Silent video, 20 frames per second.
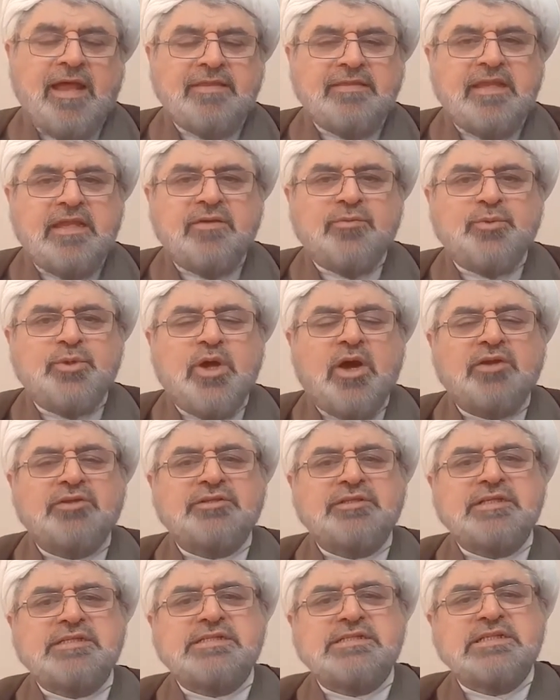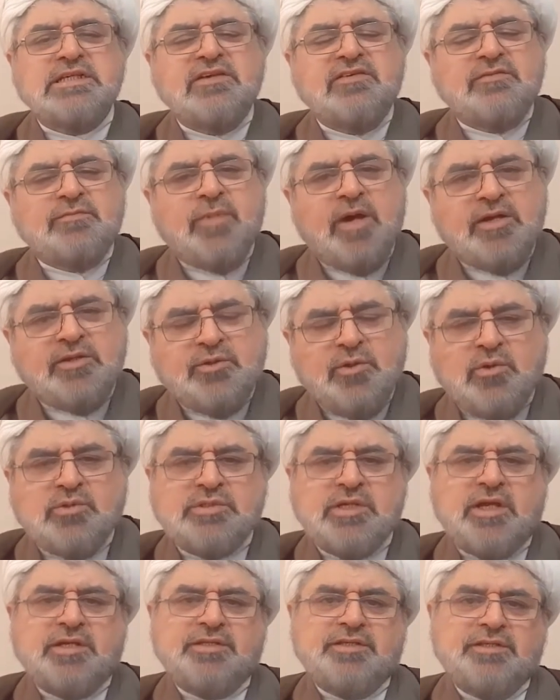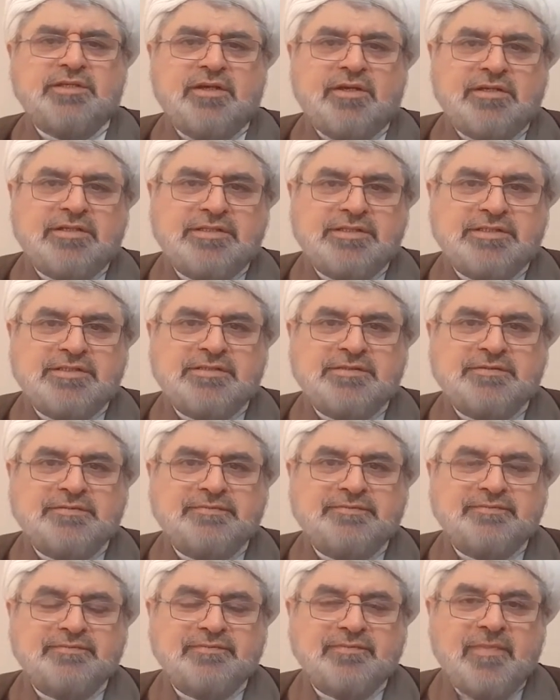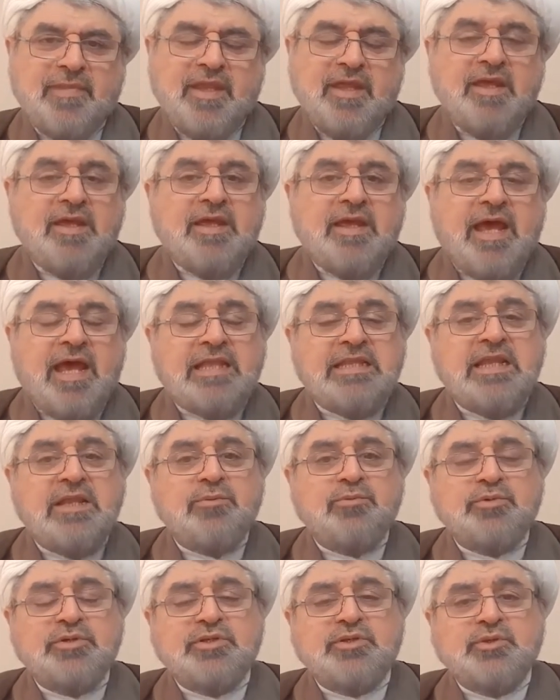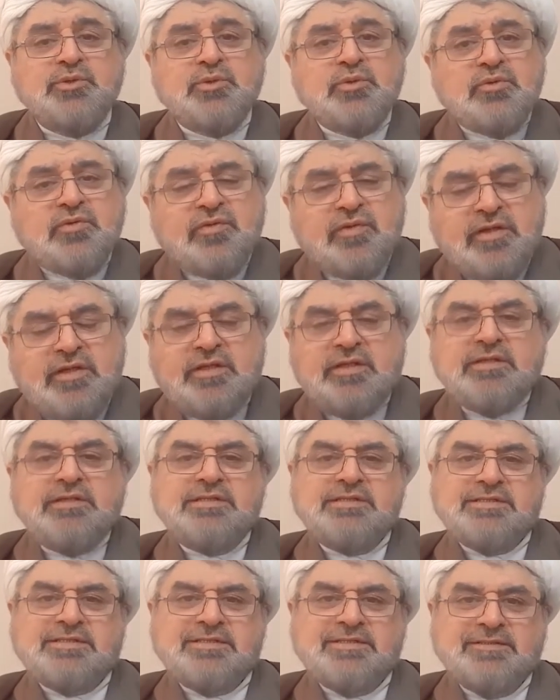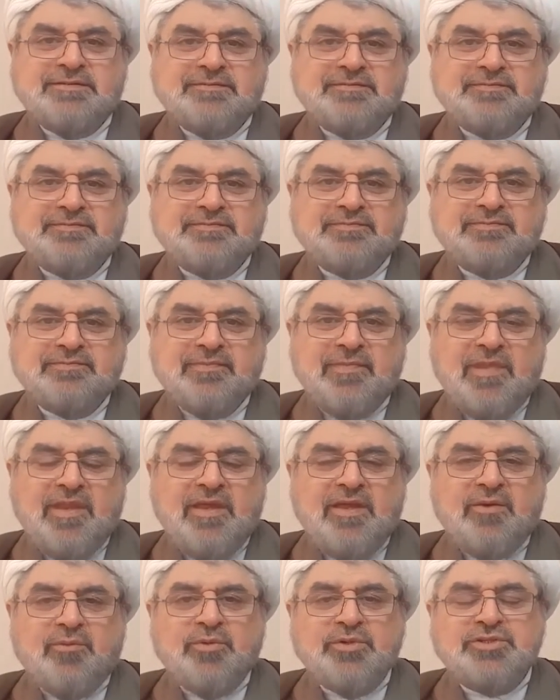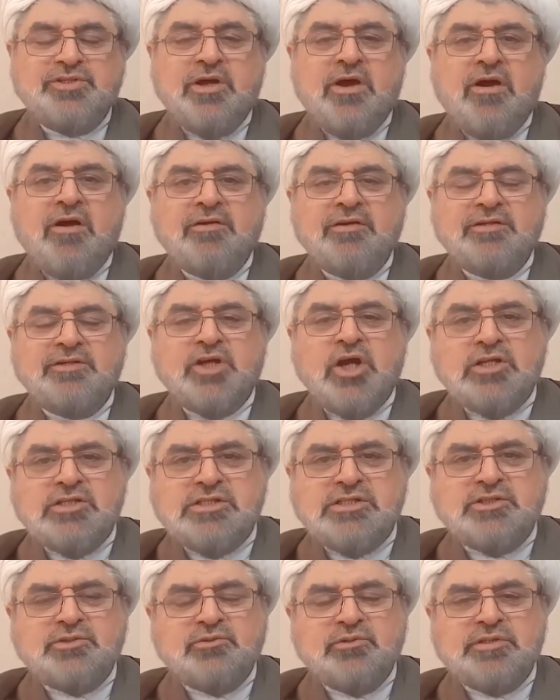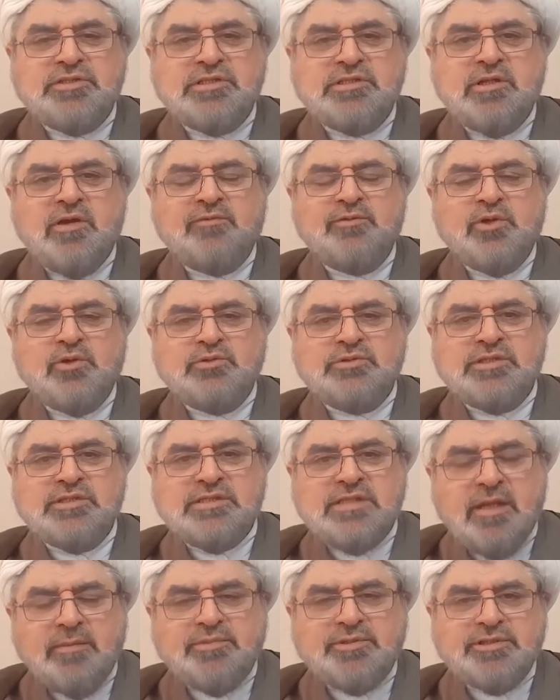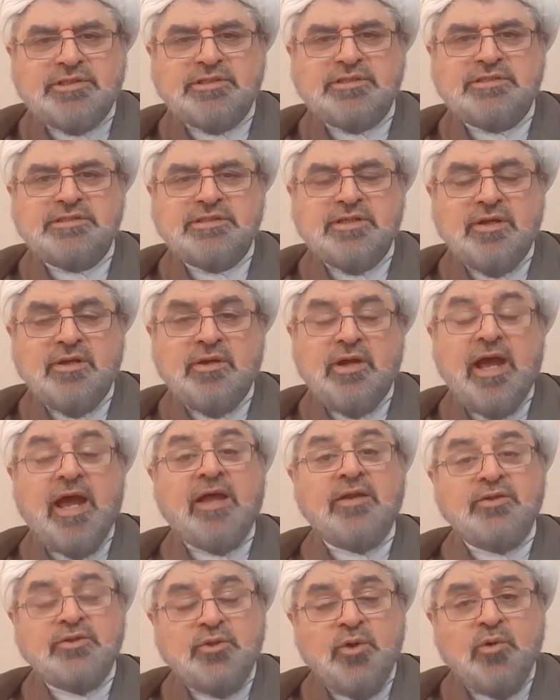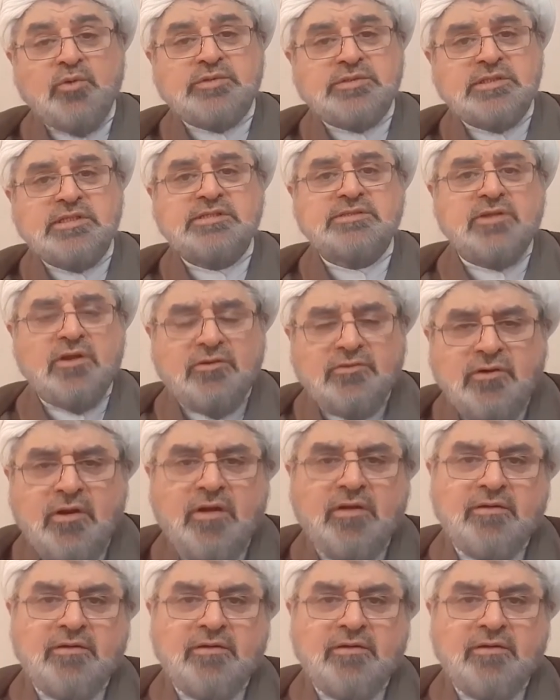and then we are deceived by those ideas. And then we do things which are consequences of those deceptions, and those things are